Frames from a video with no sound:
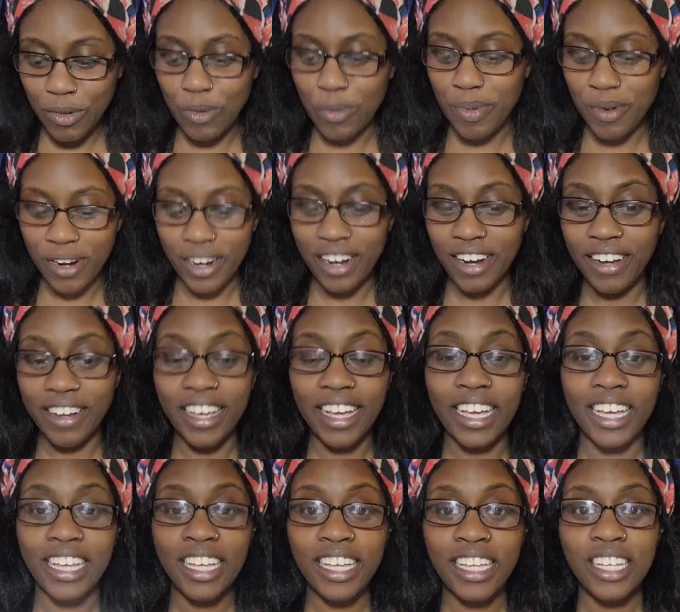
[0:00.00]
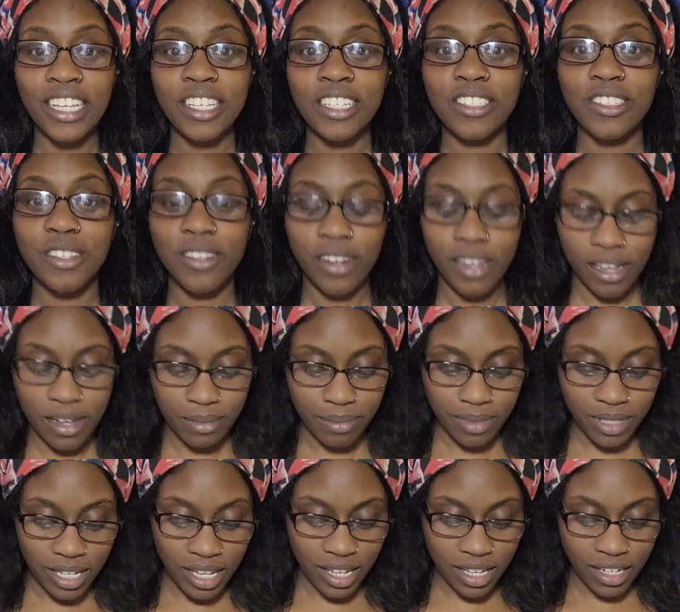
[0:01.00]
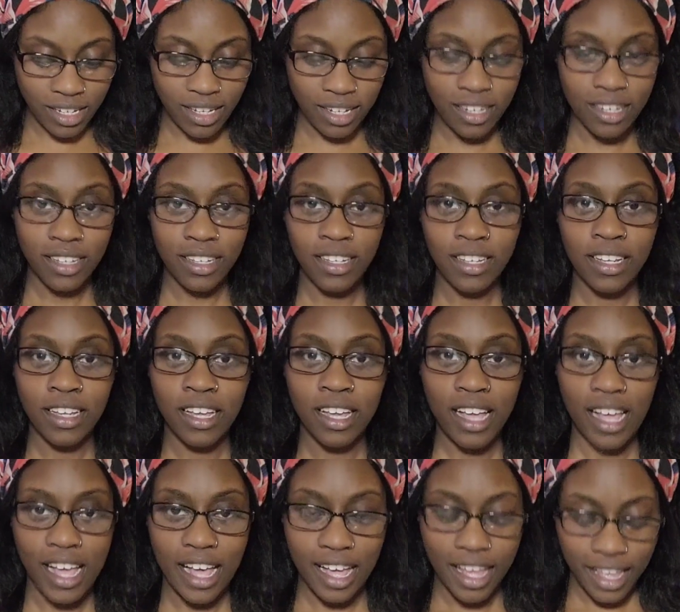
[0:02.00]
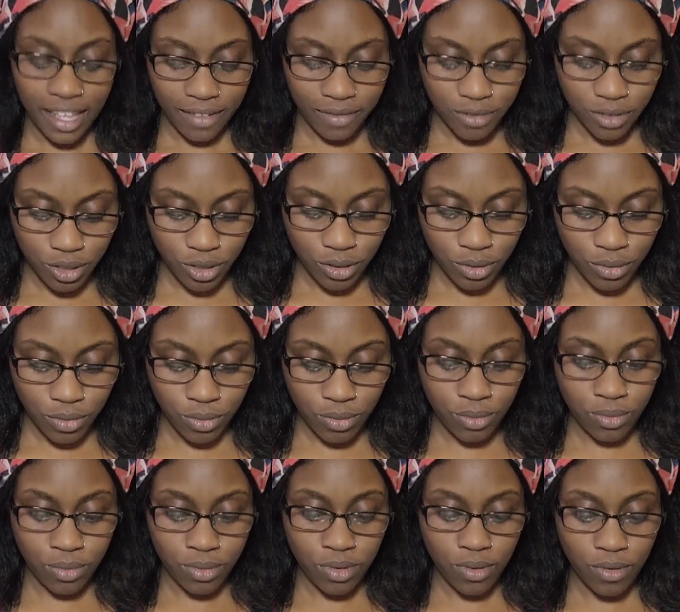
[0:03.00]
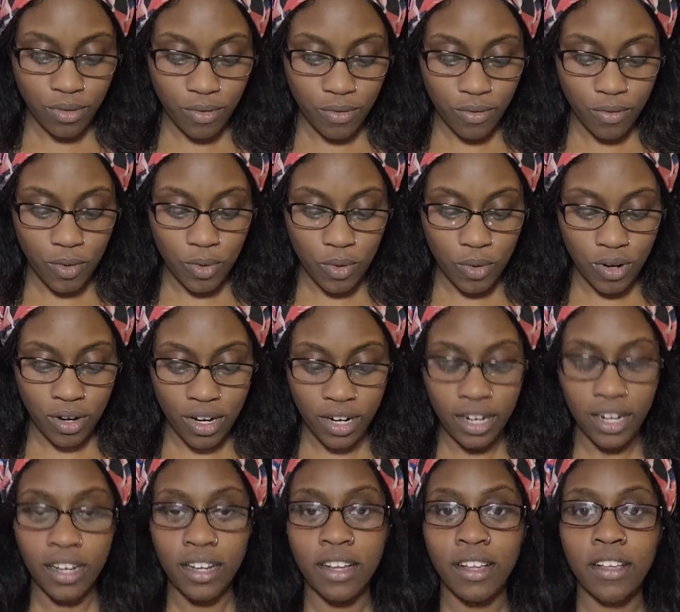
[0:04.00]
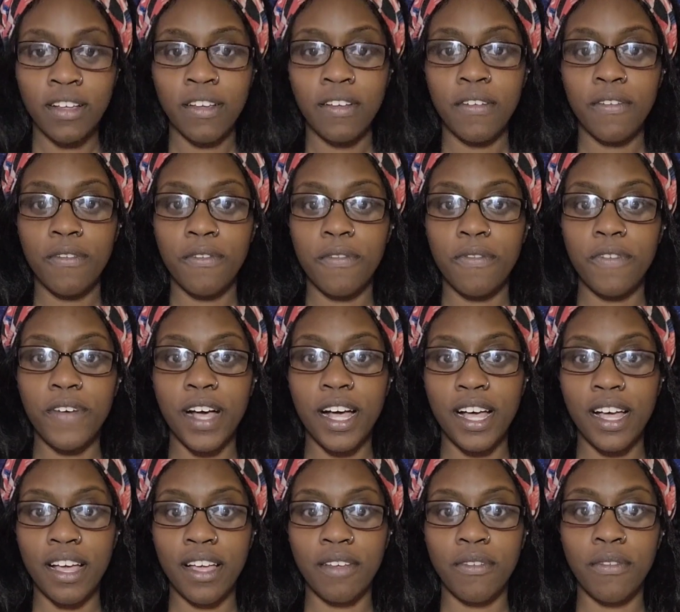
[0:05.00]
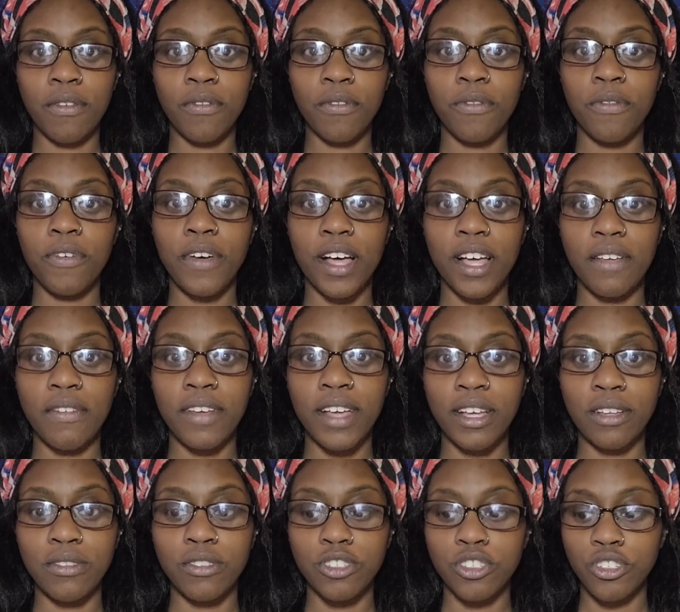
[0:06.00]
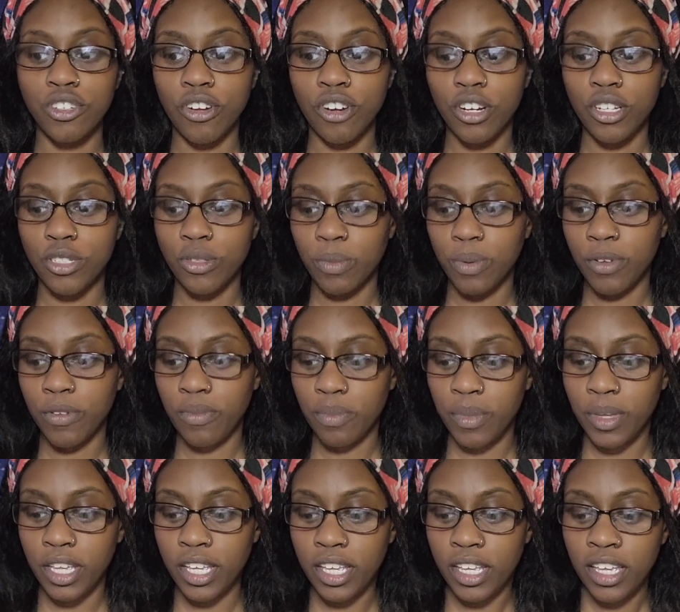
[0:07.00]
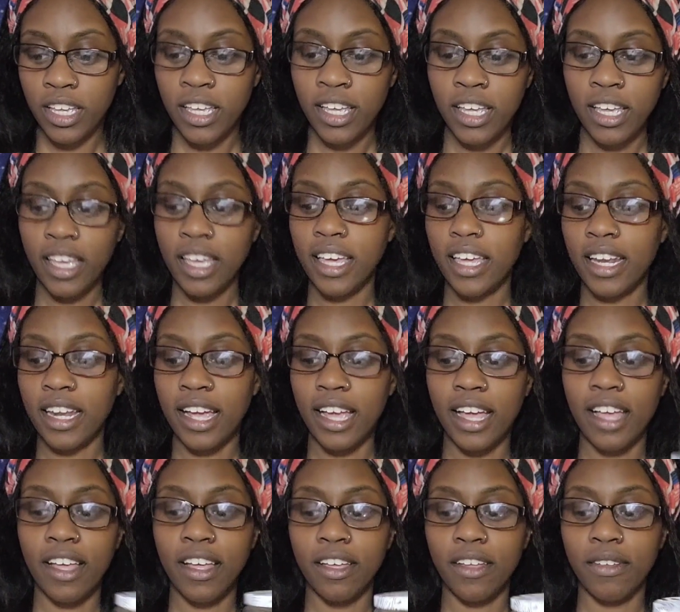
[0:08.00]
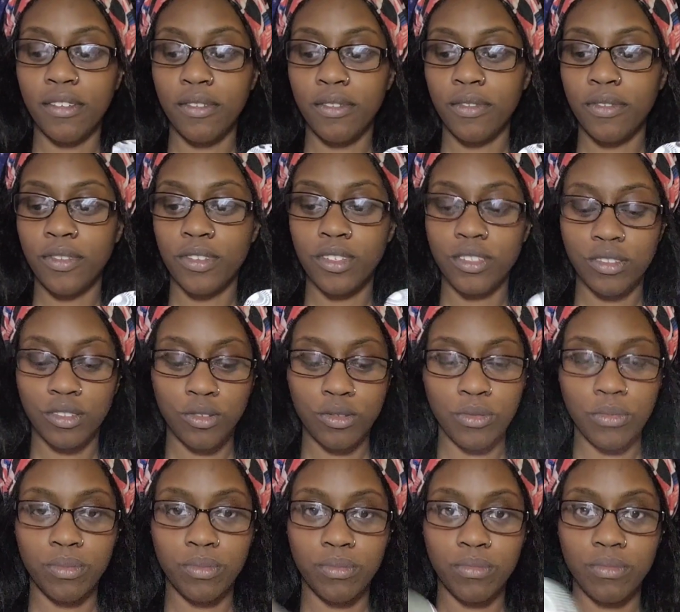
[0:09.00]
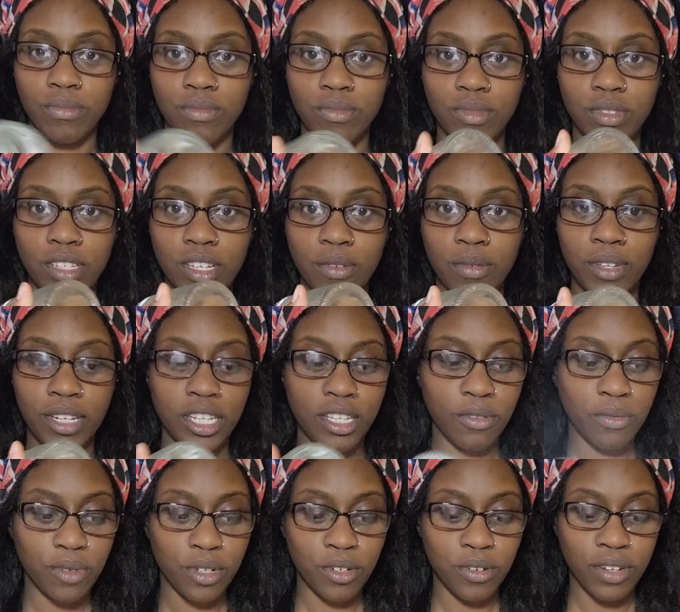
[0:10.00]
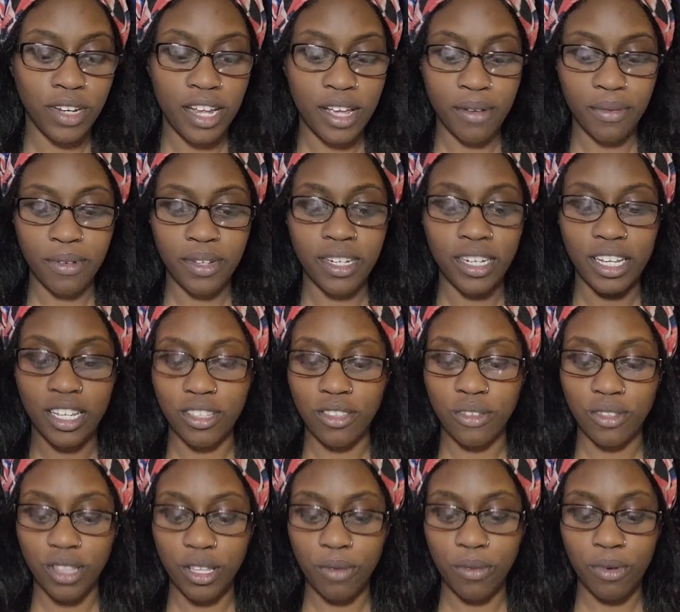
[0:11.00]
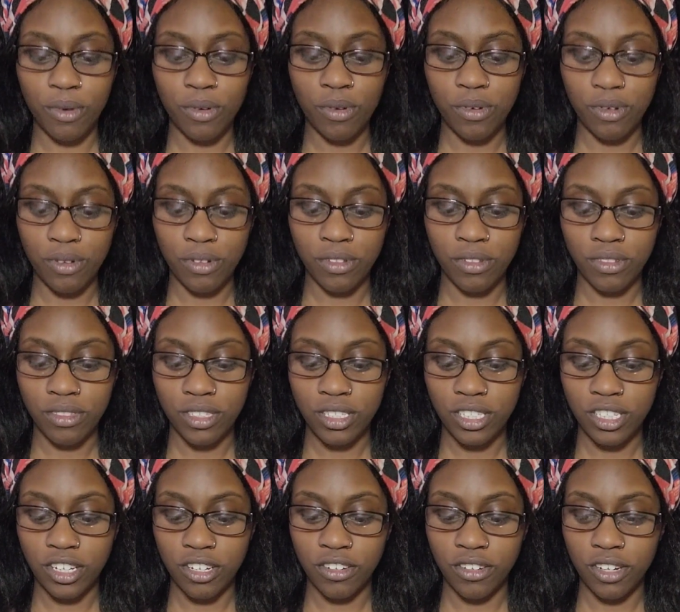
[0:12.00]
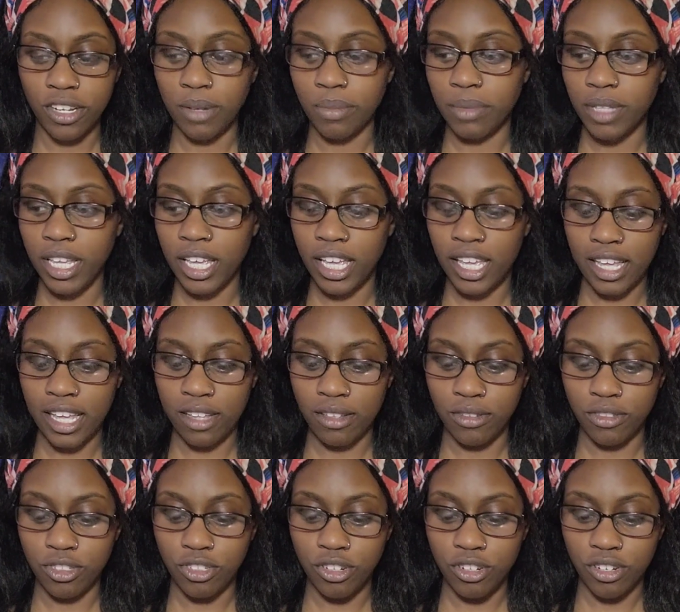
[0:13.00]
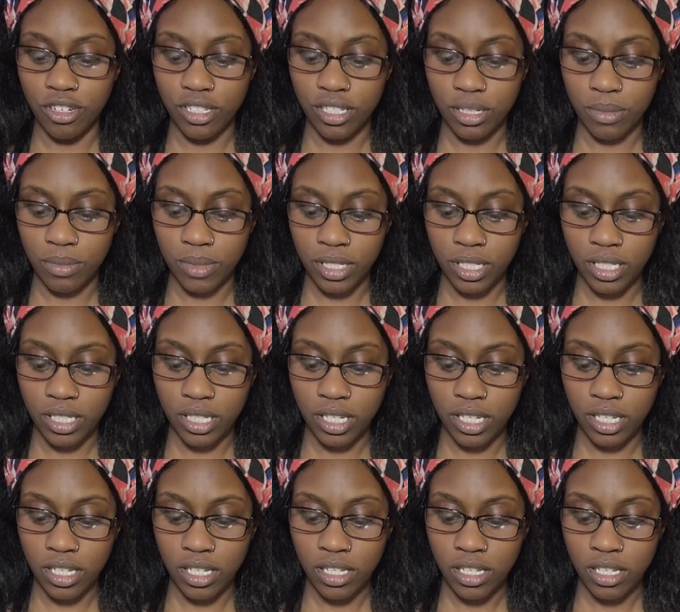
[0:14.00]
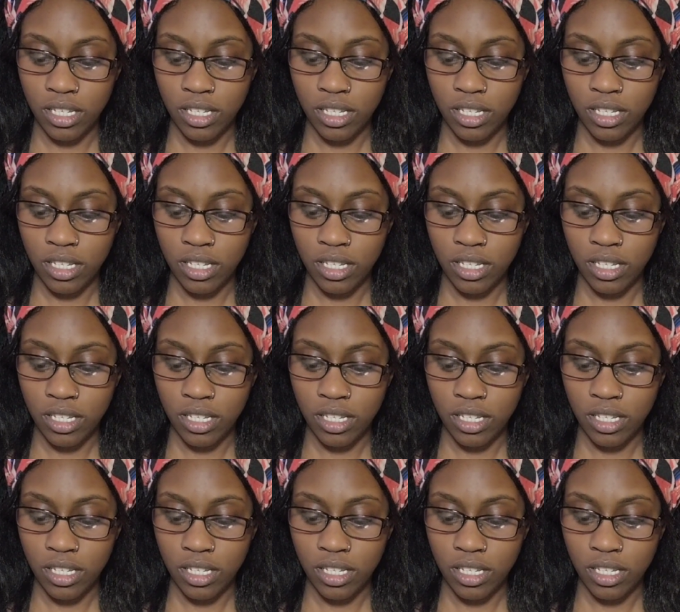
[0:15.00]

cool part. Okay, so now I'm done. I have two, four, five, five ounce jars with me. And I have, oop, we need one on that one. I thought they were all stickered up, the eight ounce jars. Let me see.